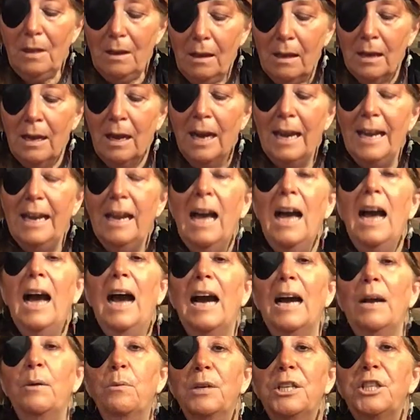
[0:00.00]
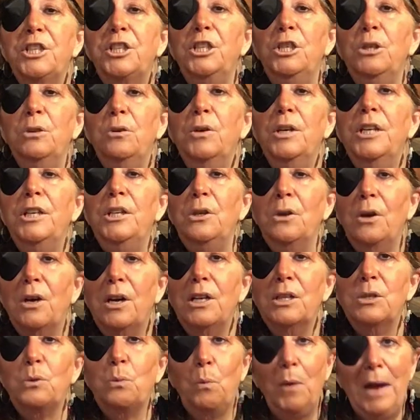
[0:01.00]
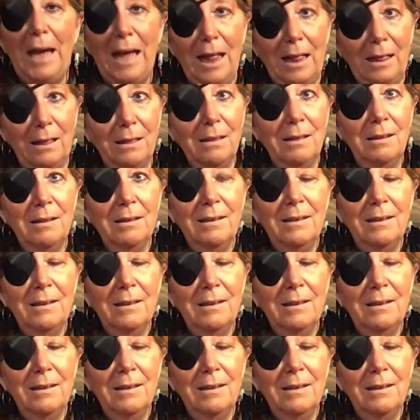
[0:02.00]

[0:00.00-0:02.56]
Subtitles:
I wish you and yours well,